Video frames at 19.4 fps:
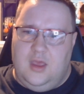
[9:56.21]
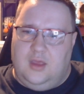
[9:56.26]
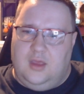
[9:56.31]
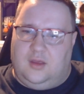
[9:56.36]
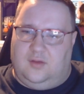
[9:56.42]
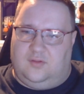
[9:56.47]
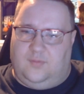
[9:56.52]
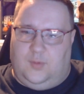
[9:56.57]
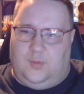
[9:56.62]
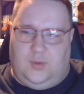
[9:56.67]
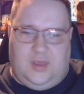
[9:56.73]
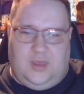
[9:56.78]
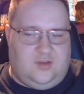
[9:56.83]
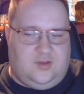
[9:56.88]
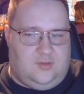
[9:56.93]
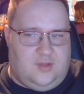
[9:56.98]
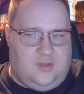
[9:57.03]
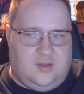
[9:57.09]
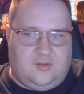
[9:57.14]
Because if you
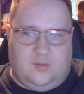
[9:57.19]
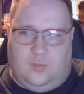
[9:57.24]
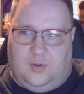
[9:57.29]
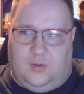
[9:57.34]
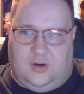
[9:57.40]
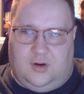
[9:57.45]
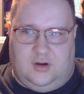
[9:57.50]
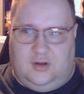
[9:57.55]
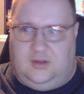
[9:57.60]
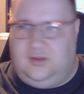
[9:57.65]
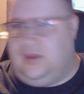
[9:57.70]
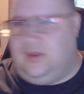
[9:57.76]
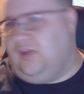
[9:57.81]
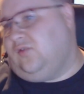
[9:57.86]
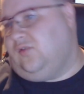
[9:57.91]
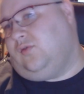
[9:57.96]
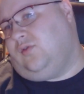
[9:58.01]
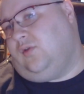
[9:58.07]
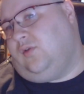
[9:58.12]
engage with us, we're gonna
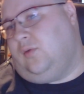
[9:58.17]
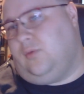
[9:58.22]
engage with you.